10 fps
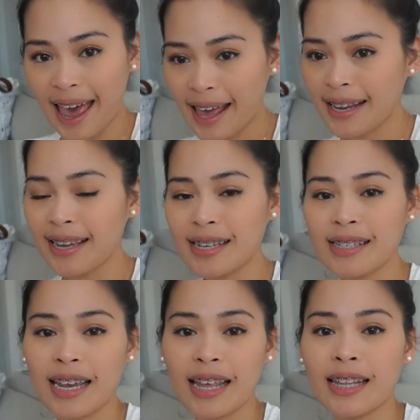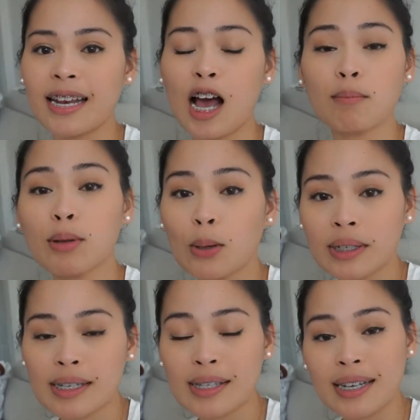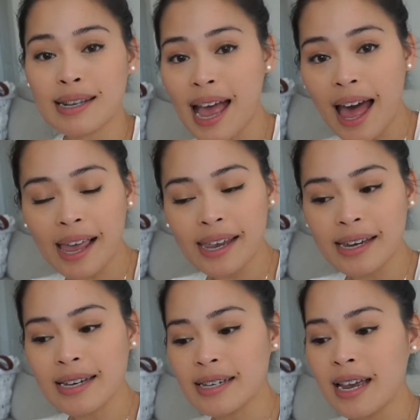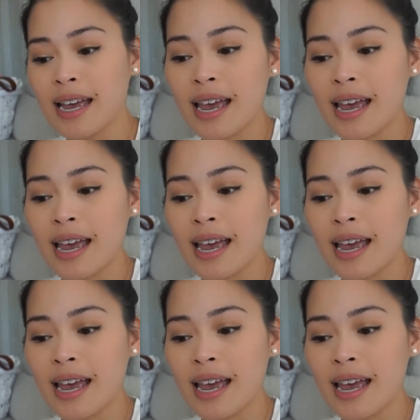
edit and then upload it tonight.